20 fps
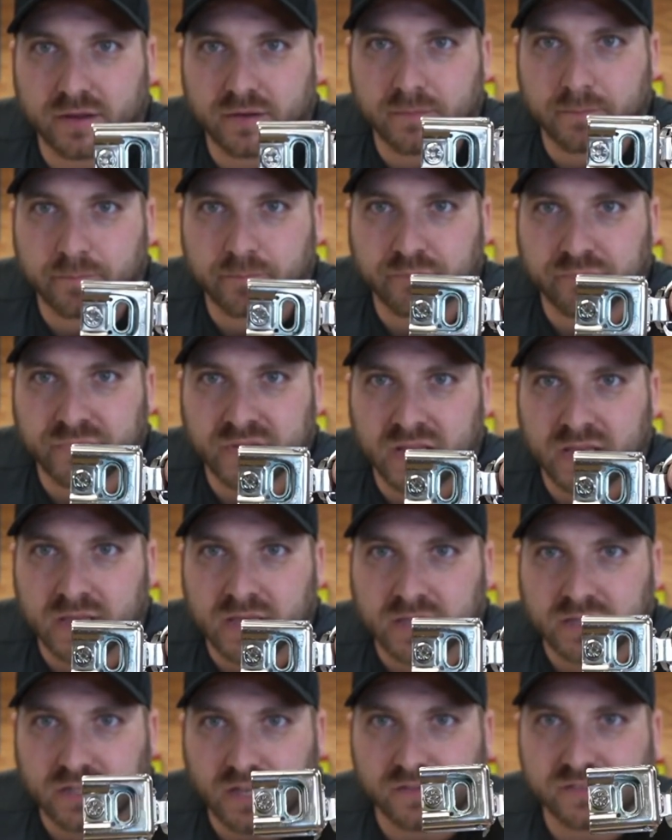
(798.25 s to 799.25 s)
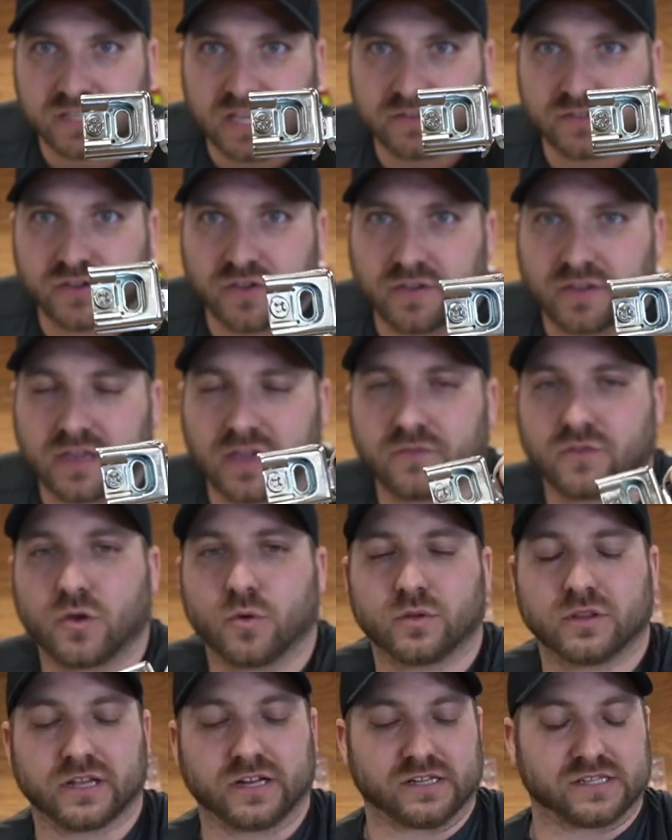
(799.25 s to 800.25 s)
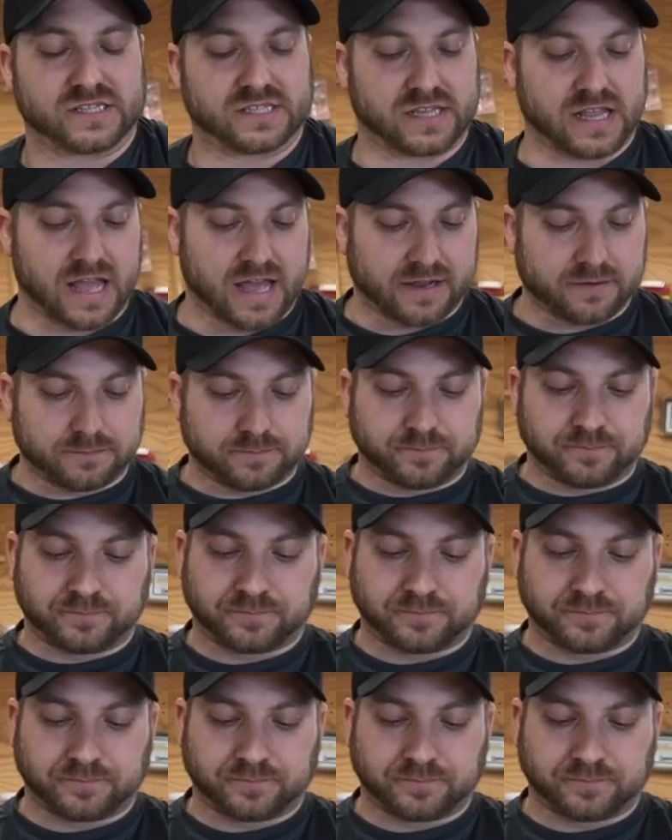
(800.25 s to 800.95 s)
It does give you a little slot.